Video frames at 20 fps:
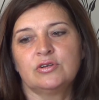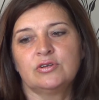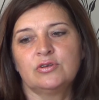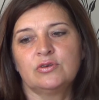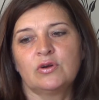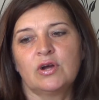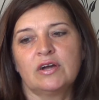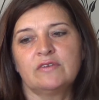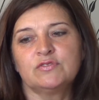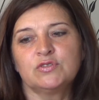
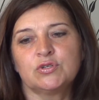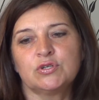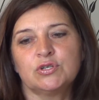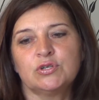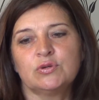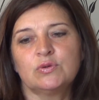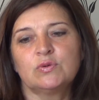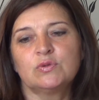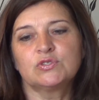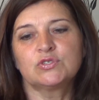you have to
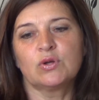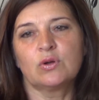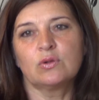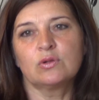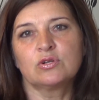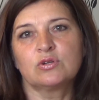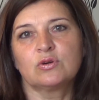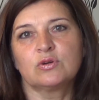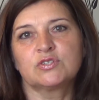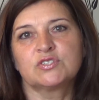use
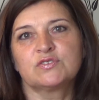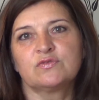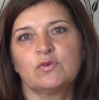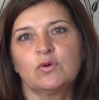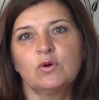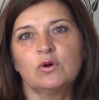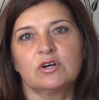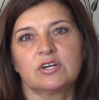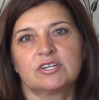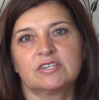all those
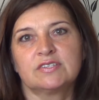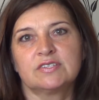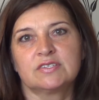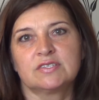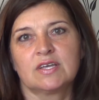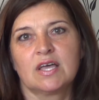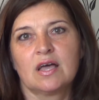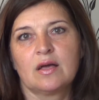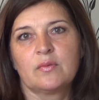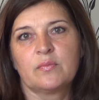
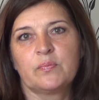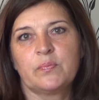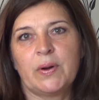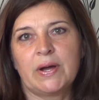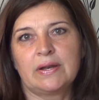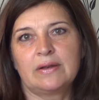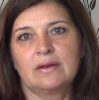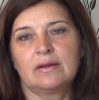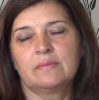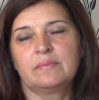words,
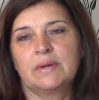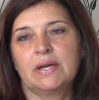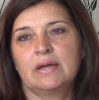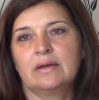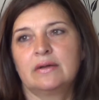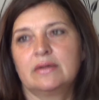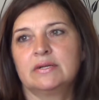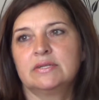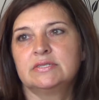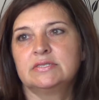
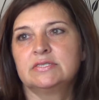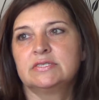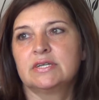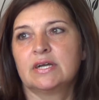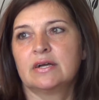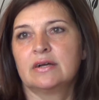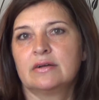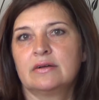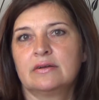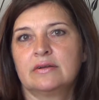parliament
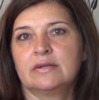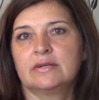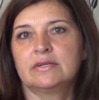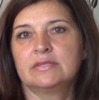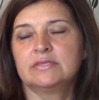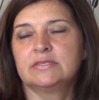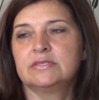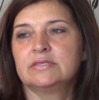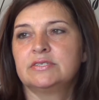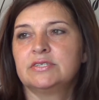
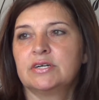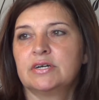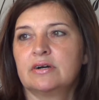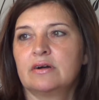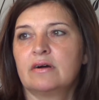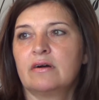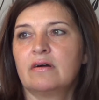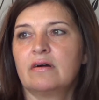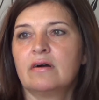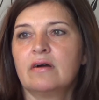and
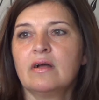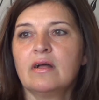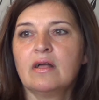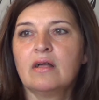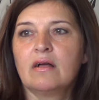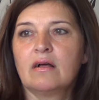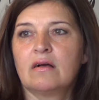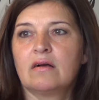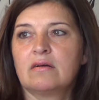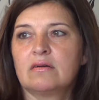
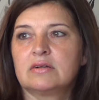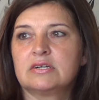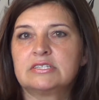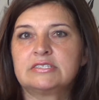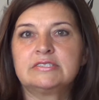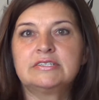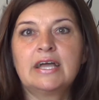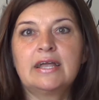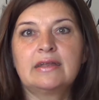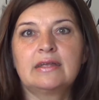
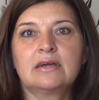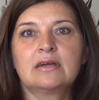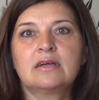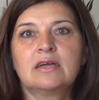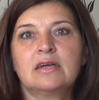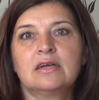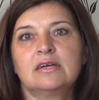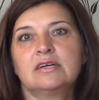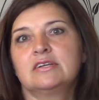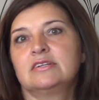
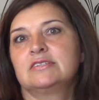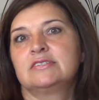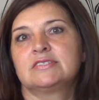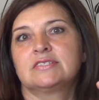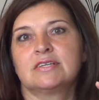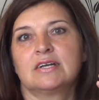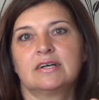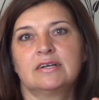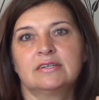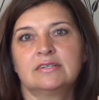
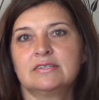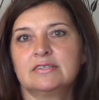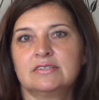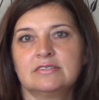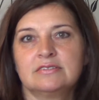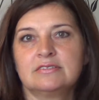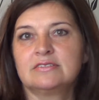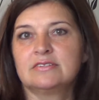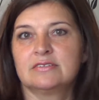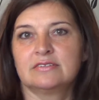delegates
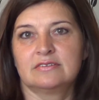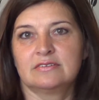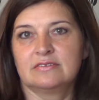and